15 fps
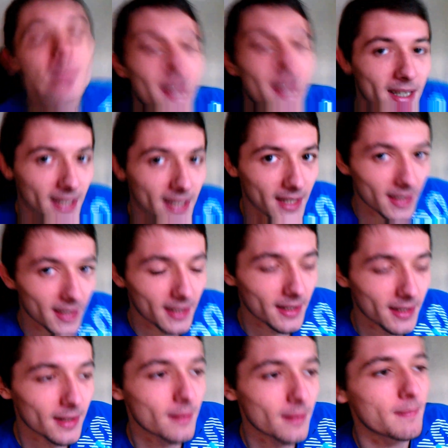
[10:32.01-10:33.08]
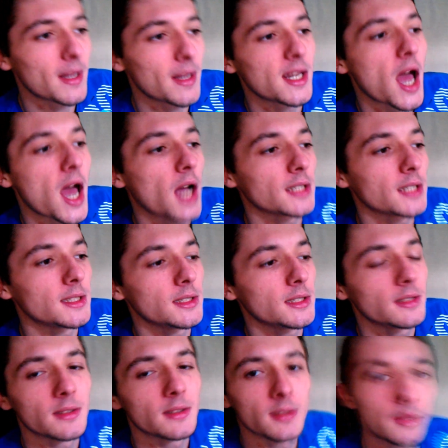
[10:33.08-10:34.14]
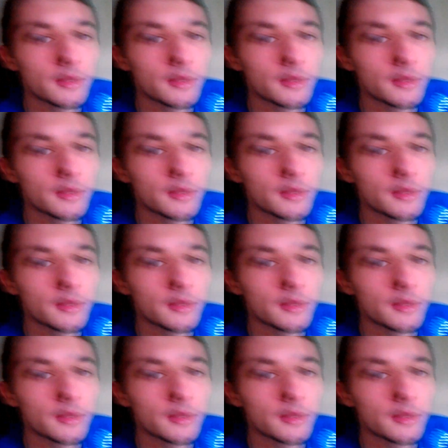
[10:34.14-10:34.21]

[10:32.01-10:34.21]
Monday. Mandagen.